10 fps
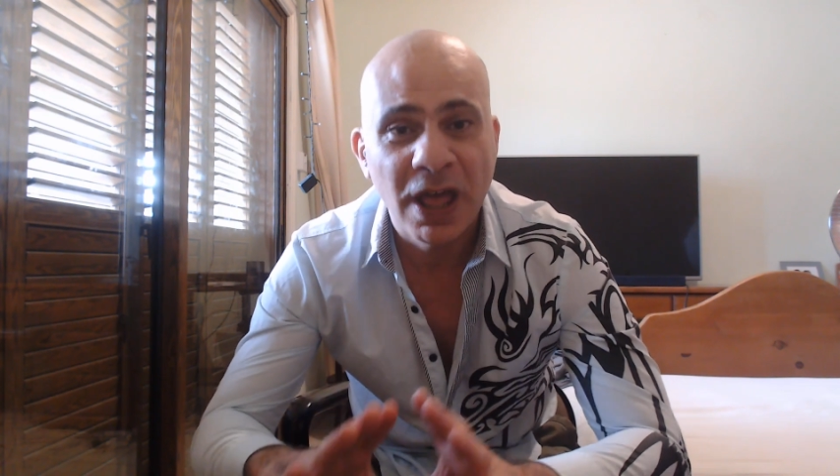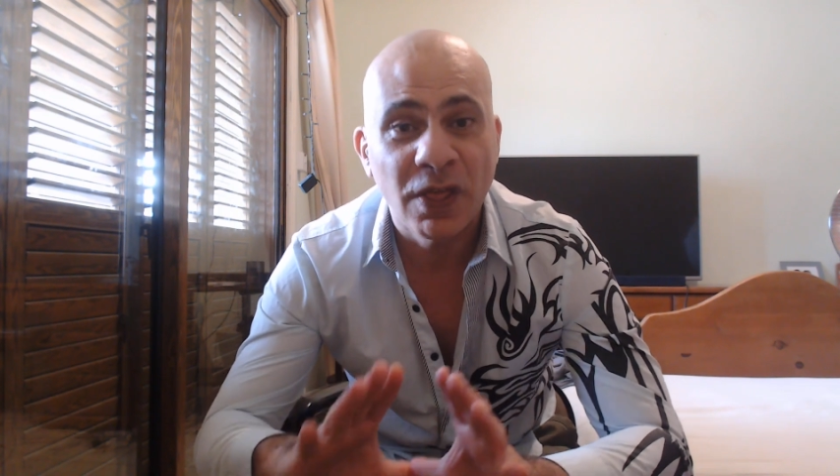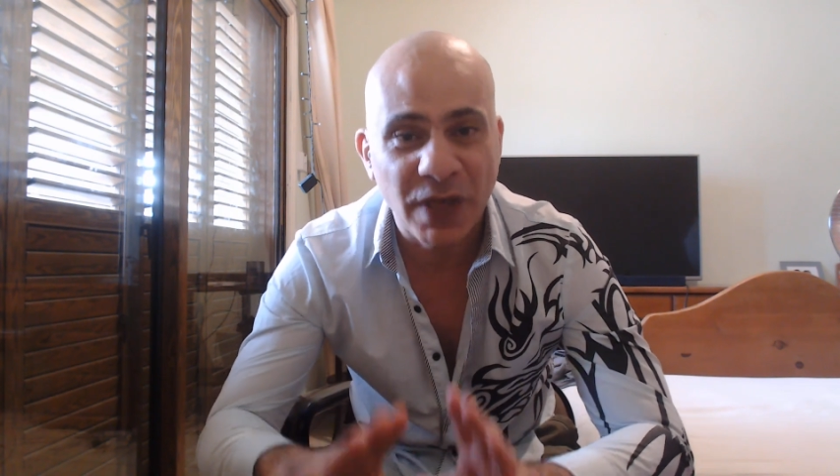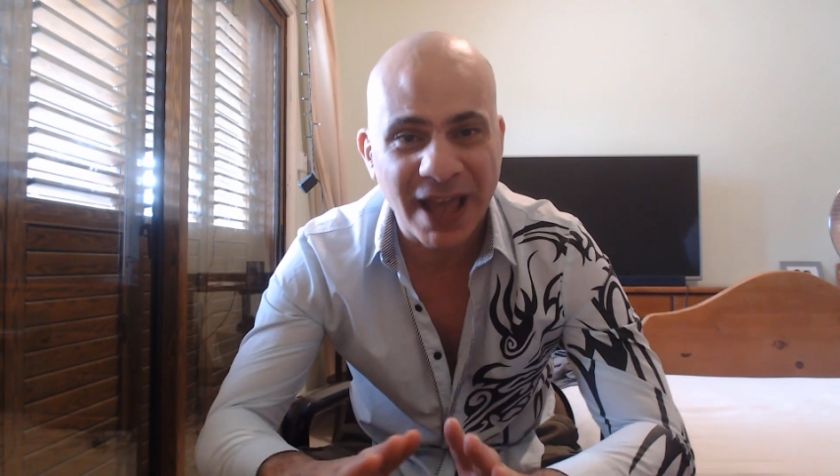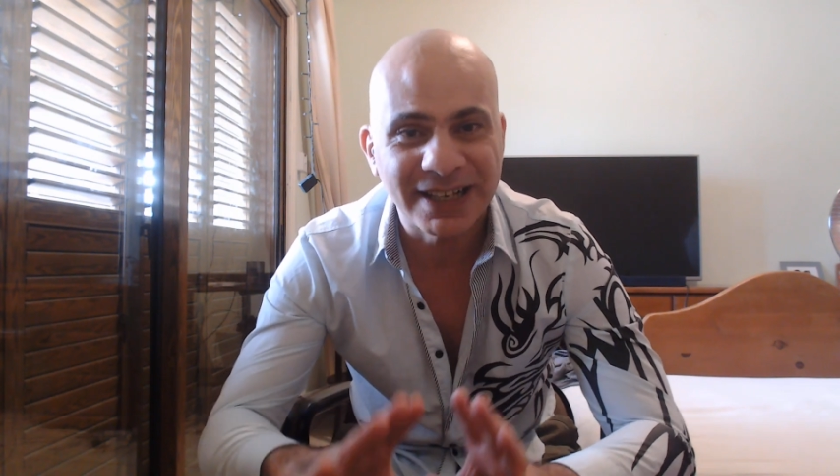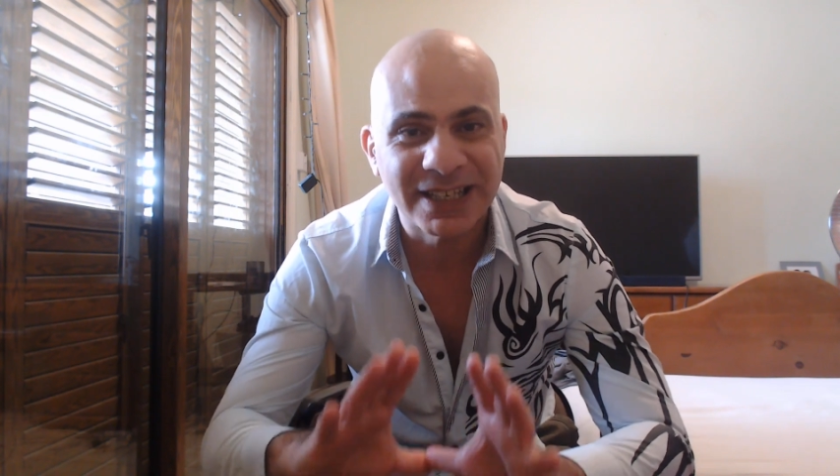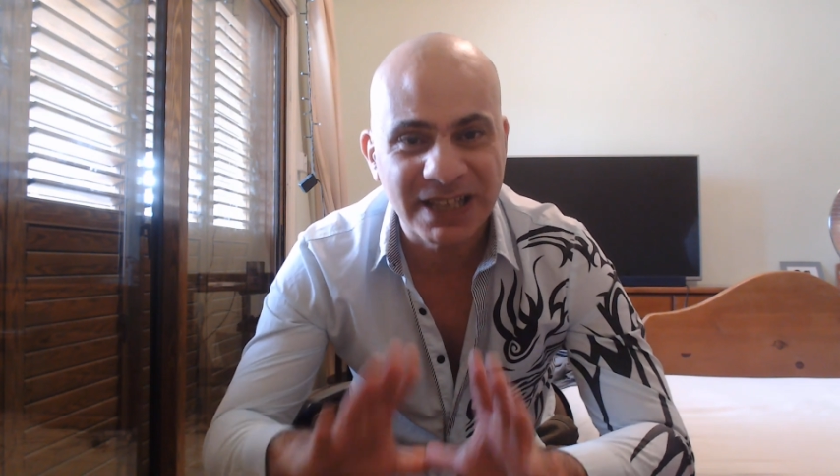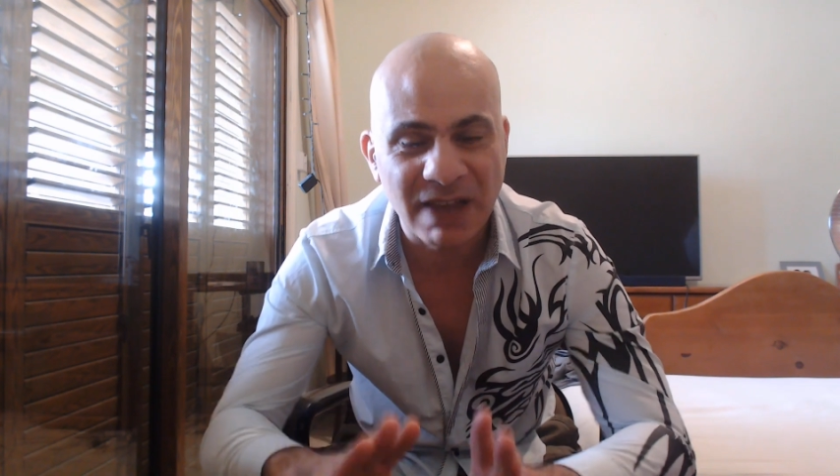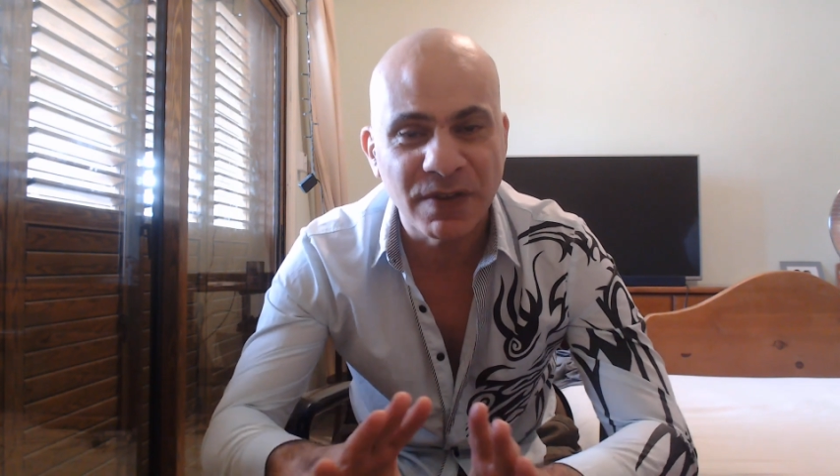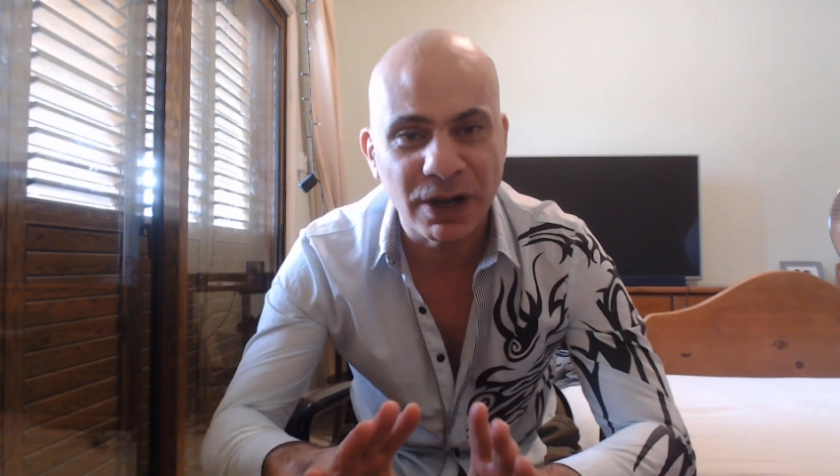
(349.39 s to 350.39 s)
That's
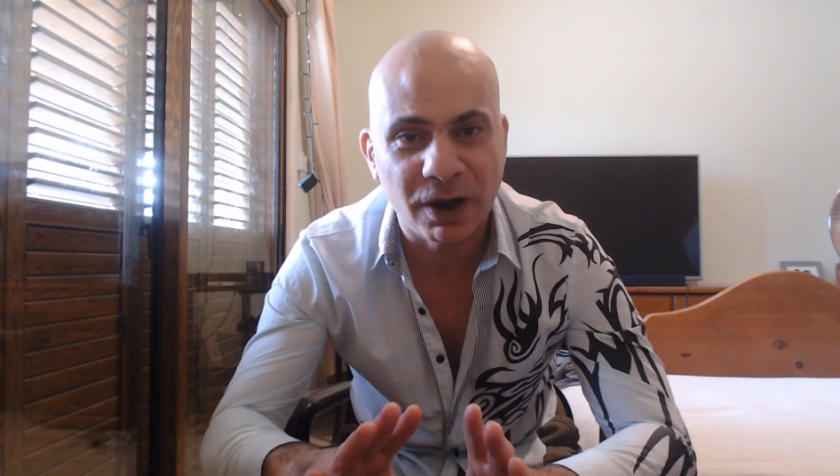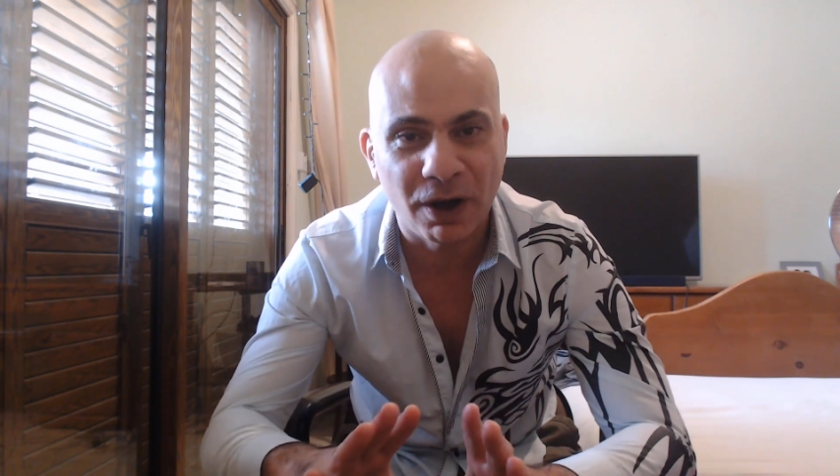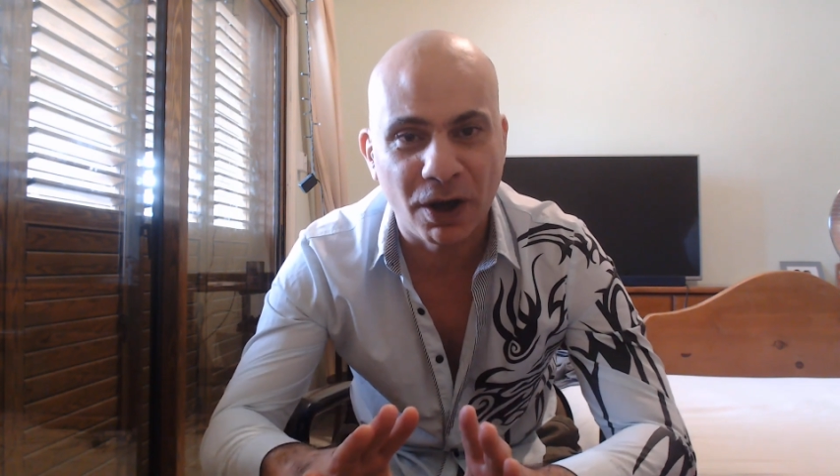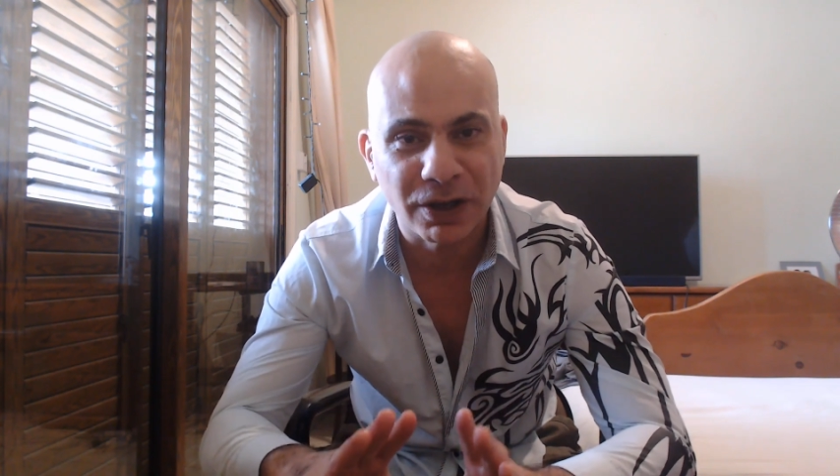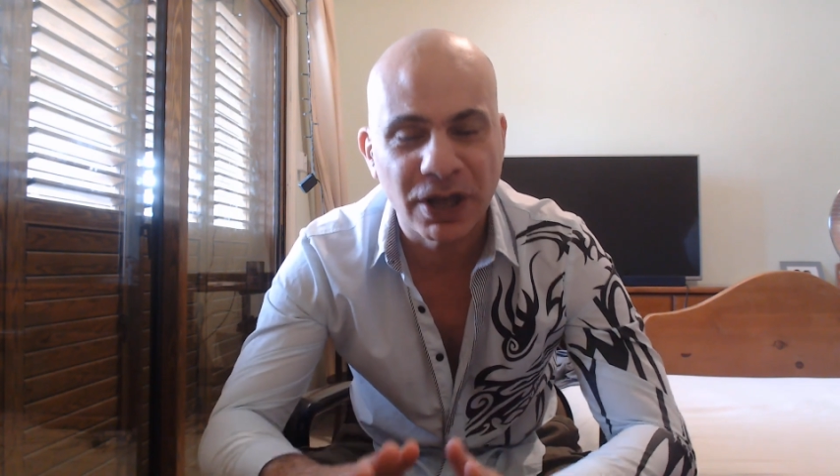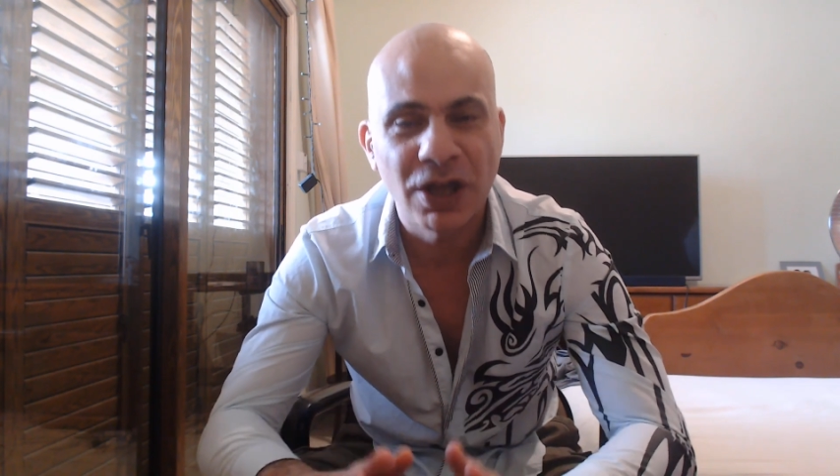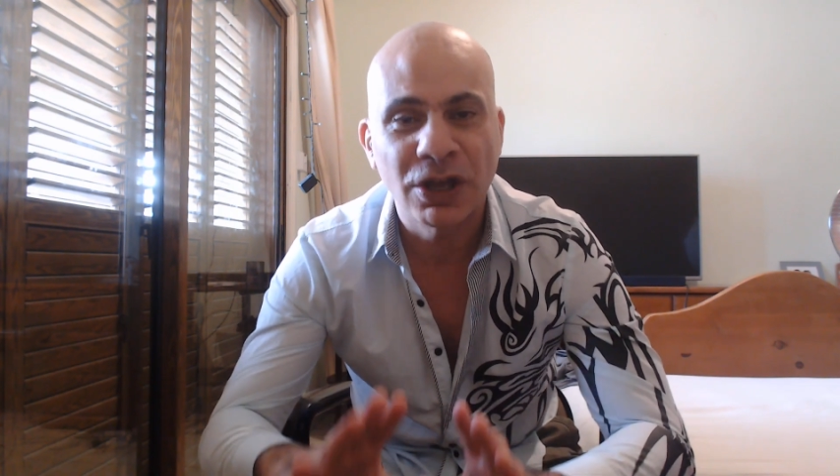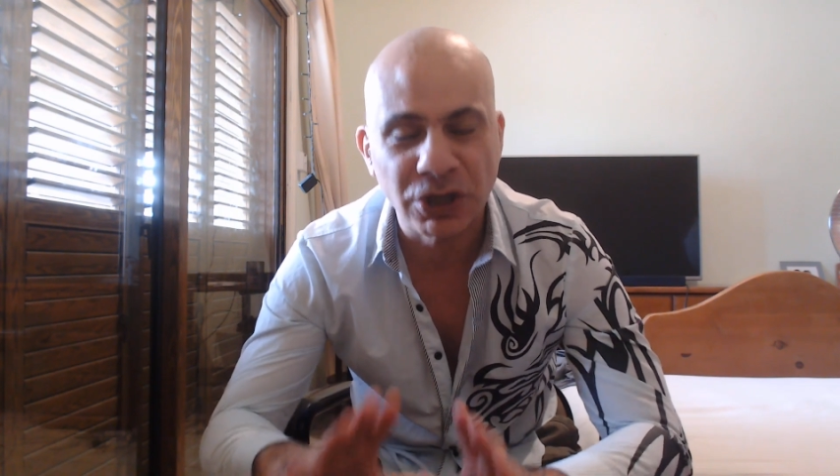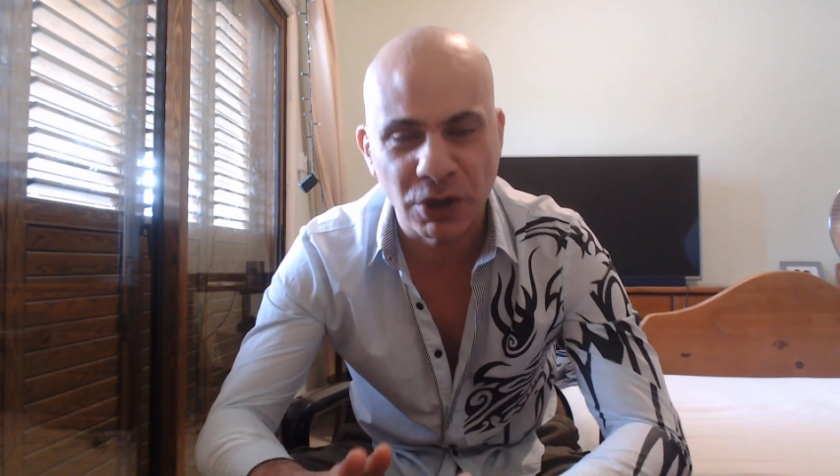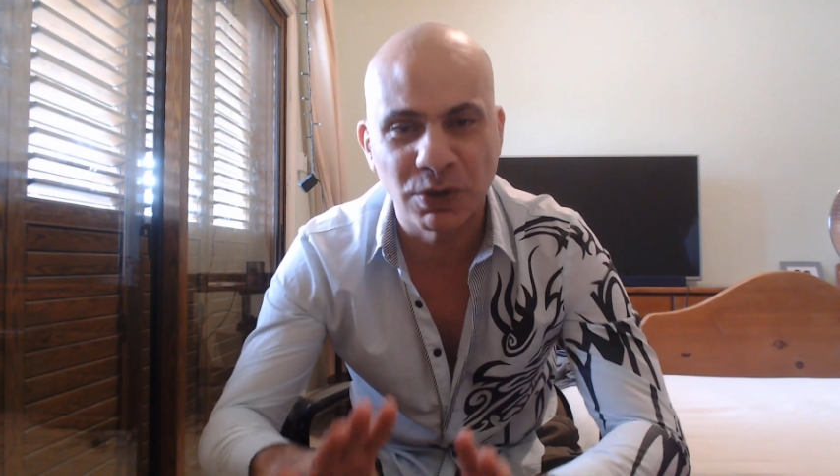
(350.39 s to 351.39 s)
7 o'clock
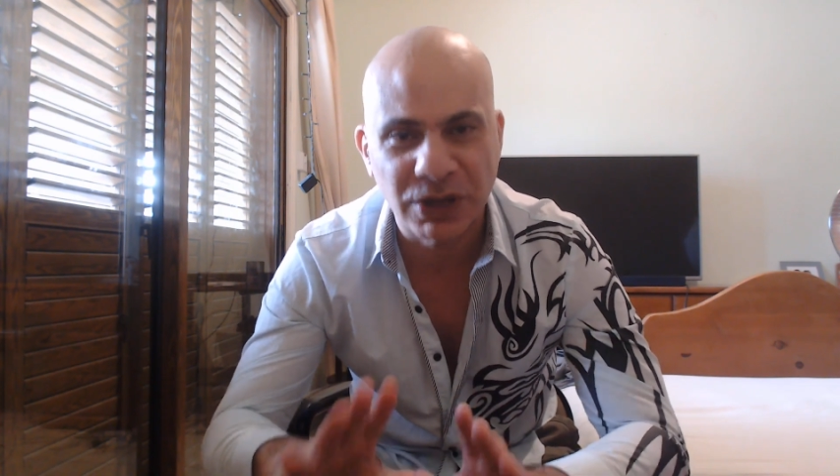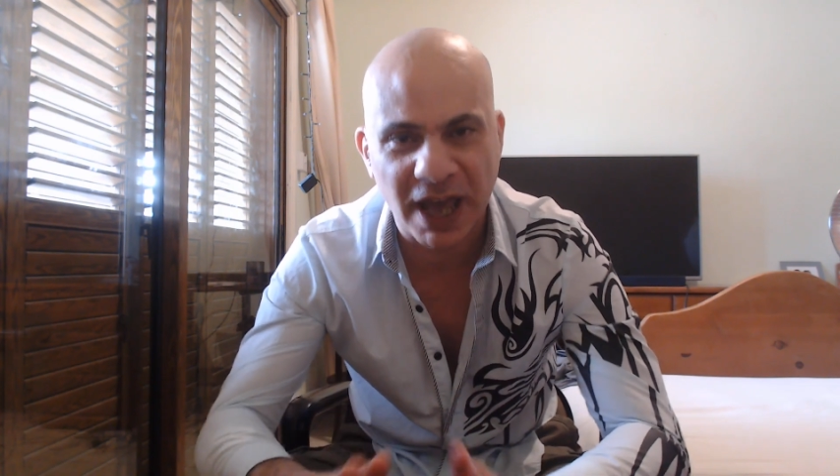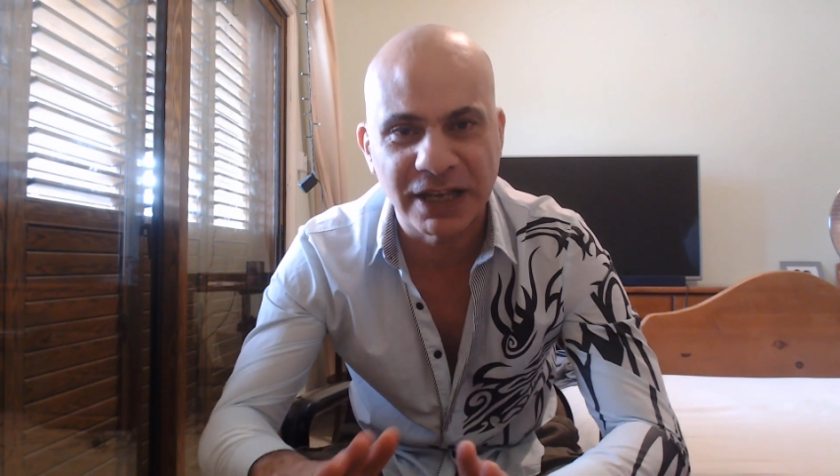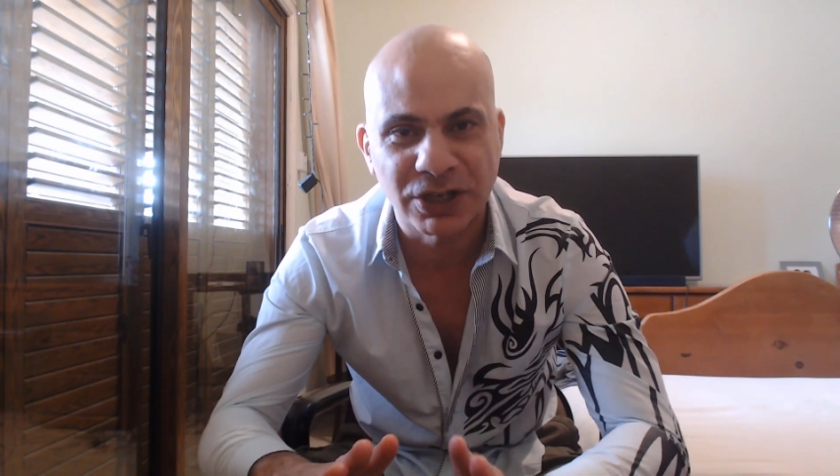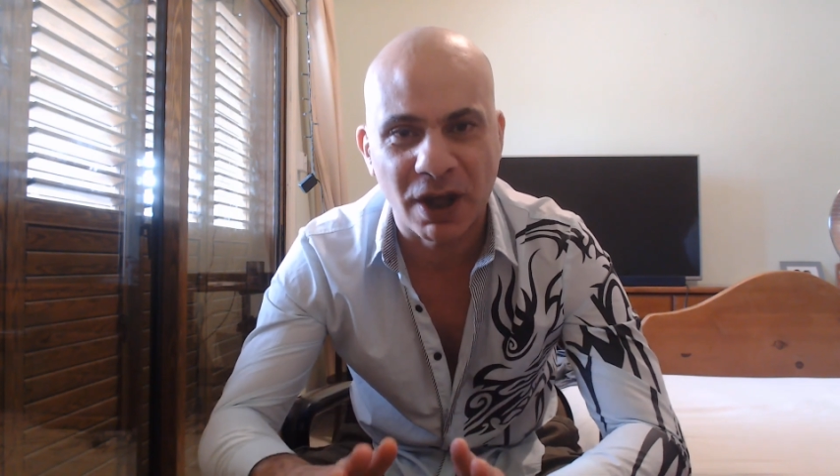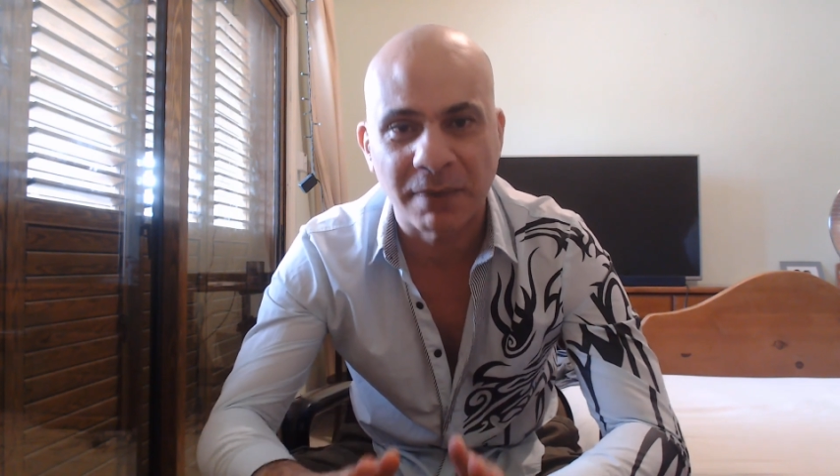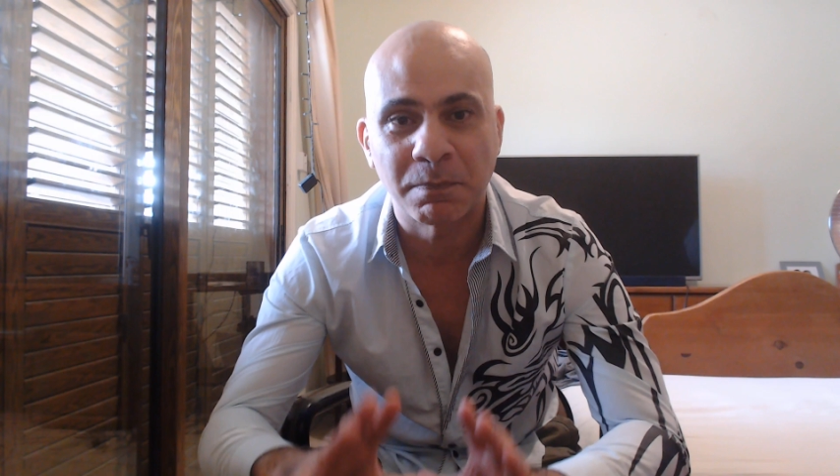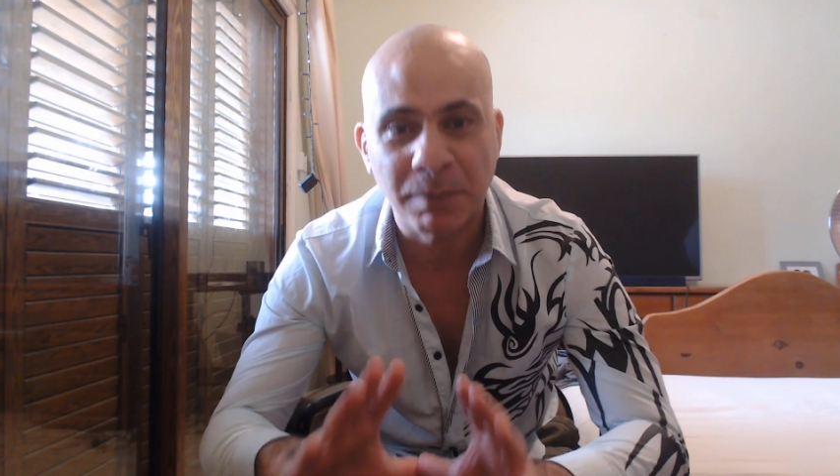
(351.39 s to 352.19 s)
UK time.